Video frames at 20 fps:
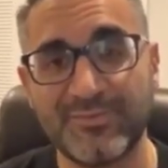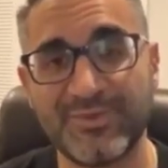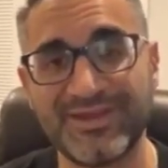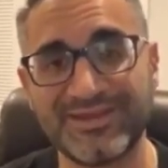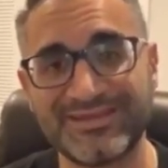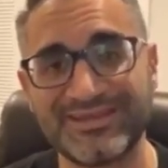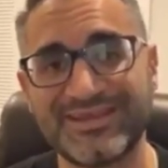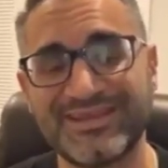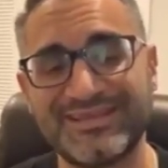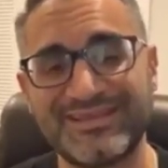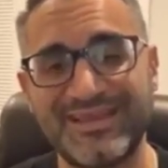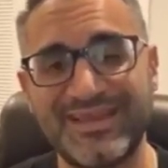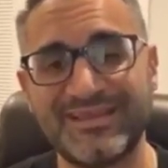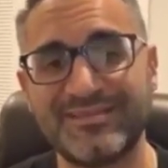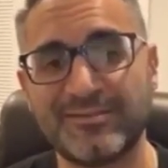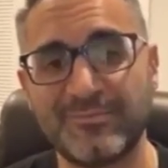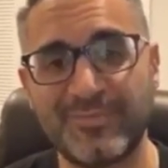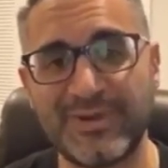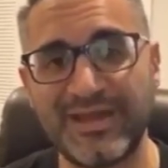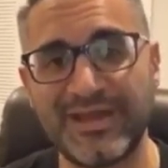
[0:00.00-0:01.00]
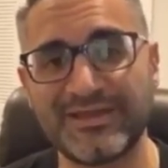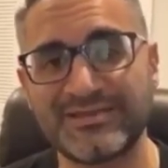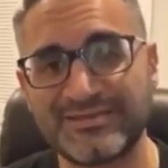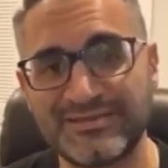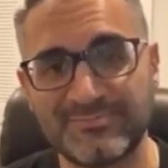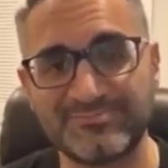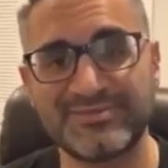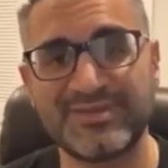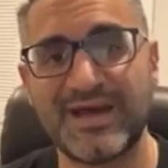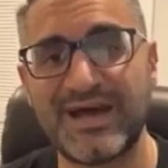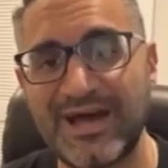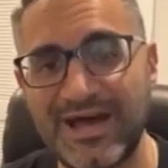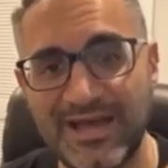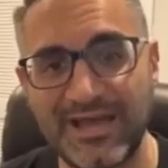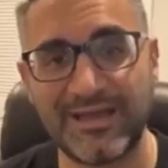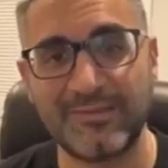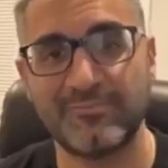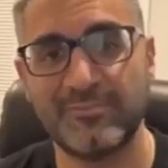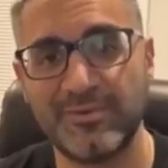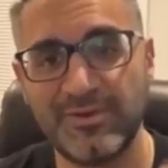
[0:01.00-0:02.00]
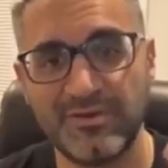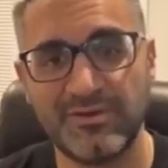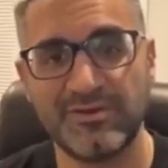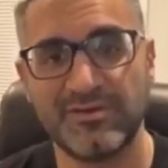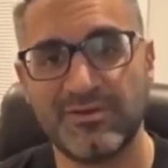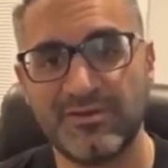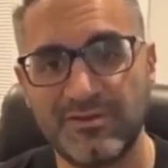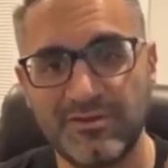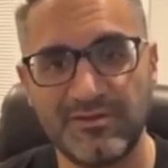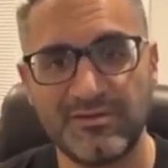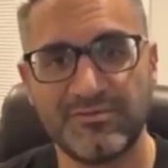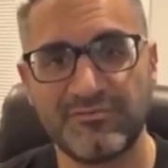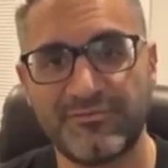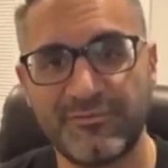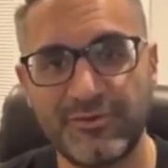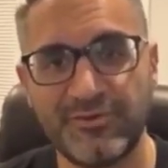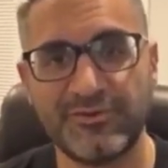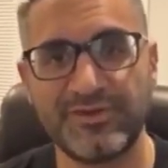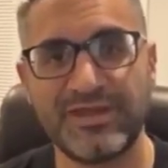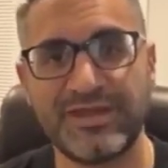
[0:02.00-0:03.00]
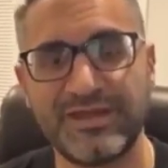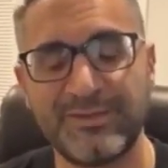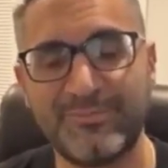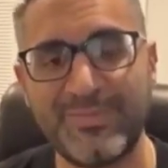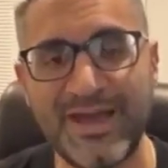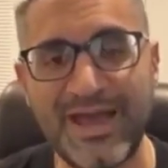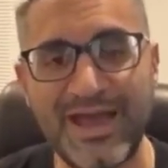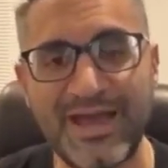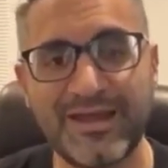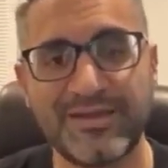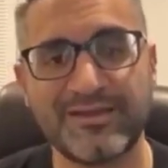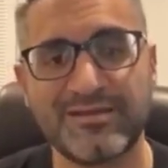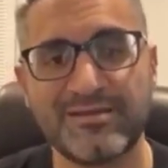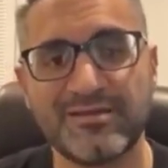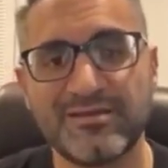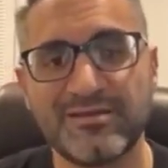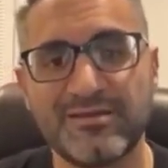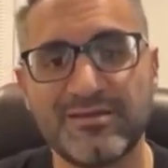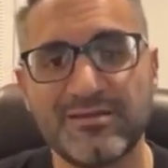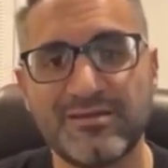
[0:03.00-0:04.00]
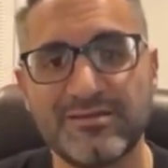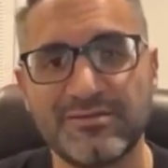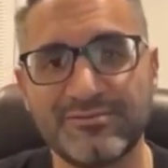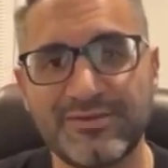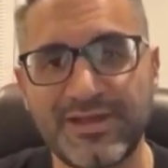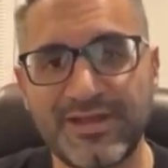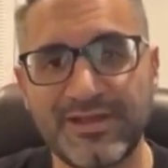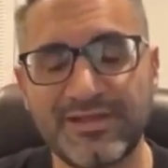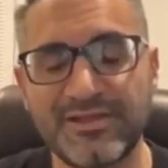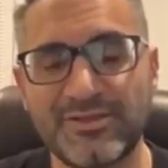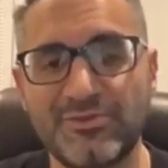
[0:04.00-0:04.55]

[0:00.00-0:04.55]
but it's going to take the bank some time for you to get it back, right?